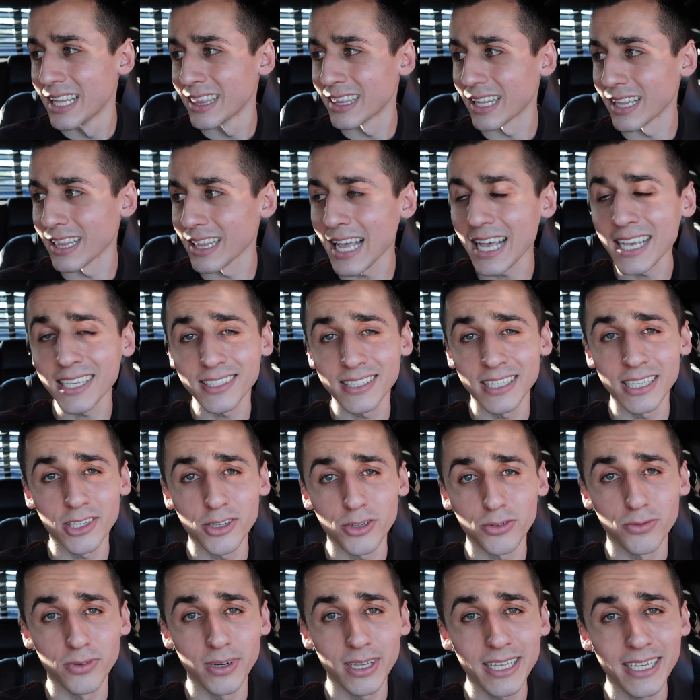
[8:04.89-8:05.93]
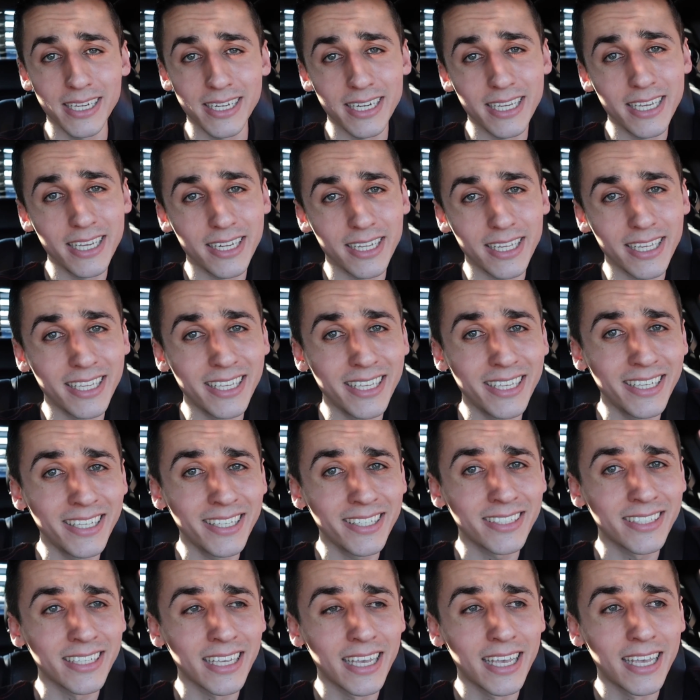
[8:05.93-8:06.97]
The last thing you really need
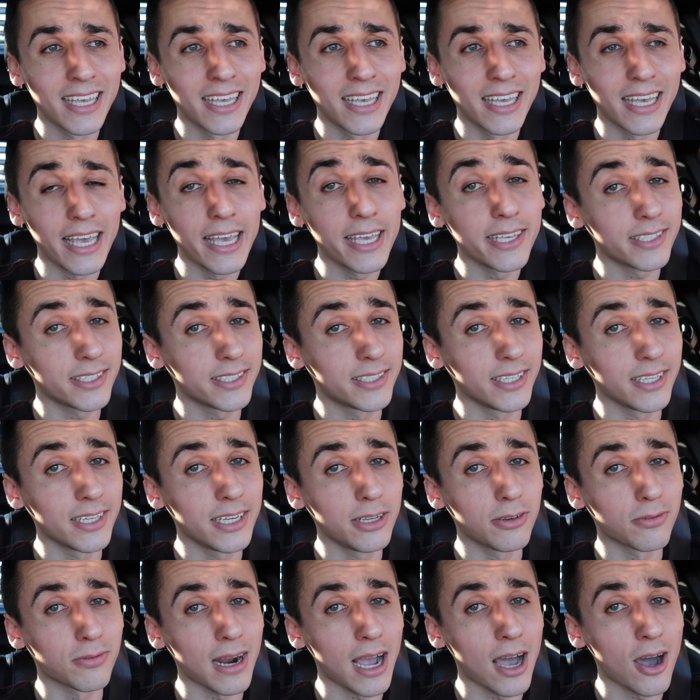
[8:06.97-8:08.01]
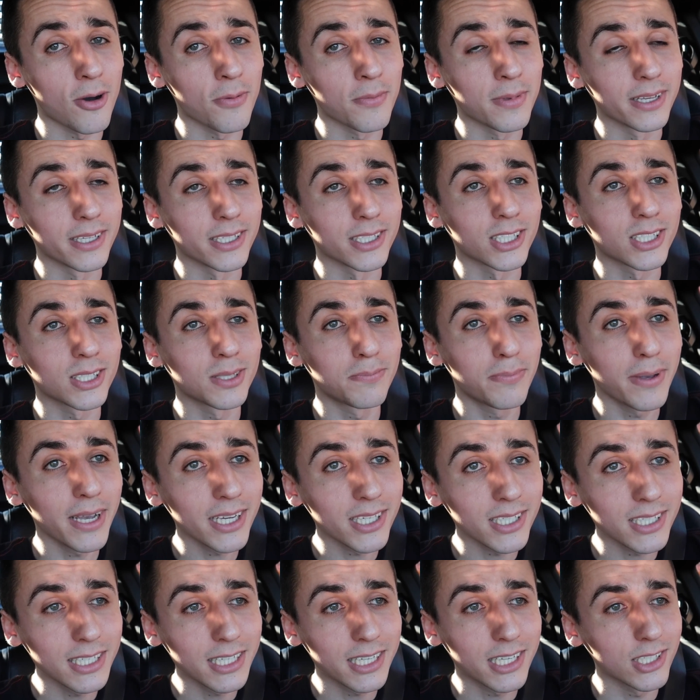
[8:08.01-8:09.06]
is a city route,
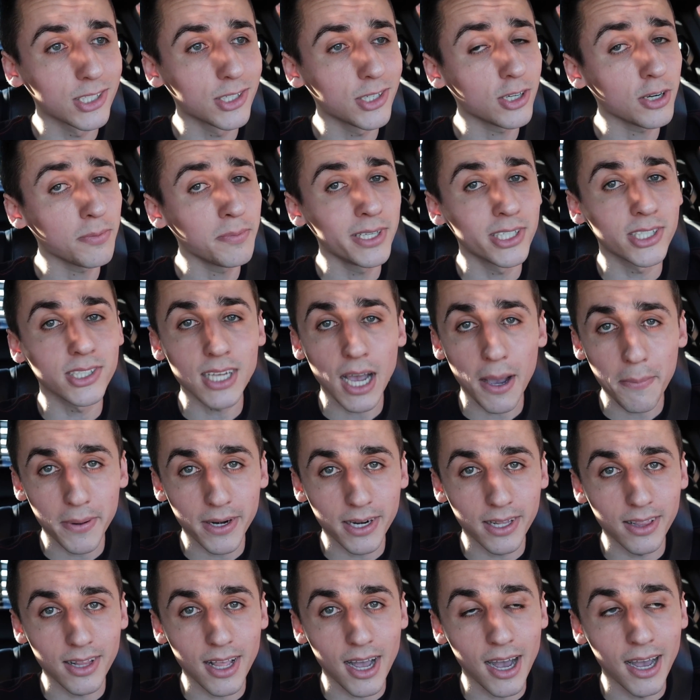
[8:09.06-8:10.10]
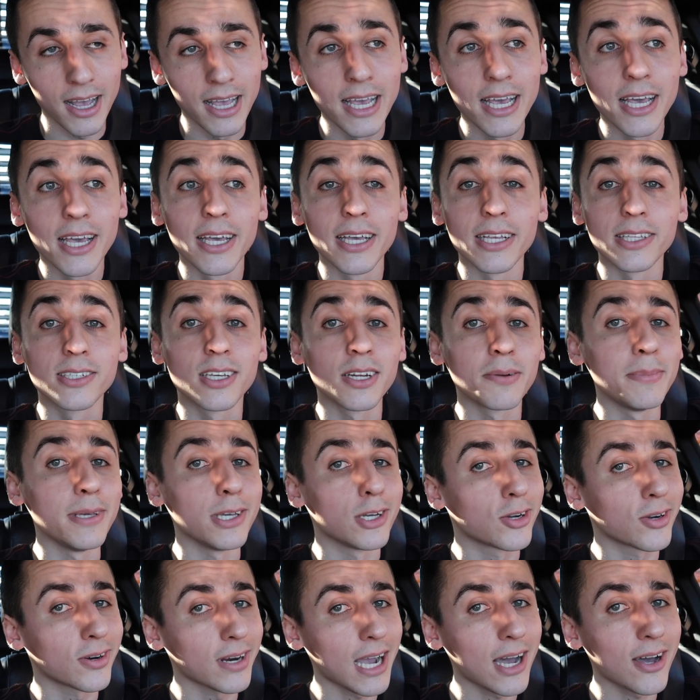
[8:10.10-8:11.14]
especially because you're gonna be stopping a lot. It's gonna be
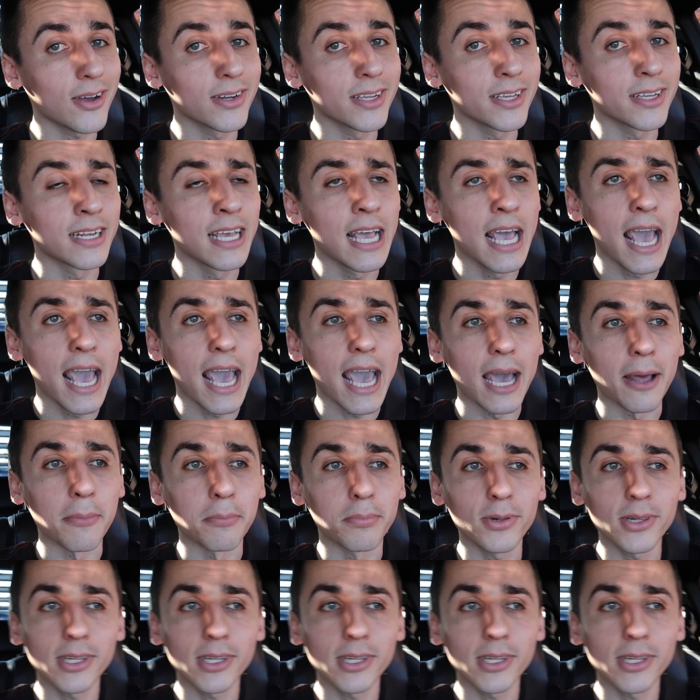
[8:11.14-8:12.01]
crowded, and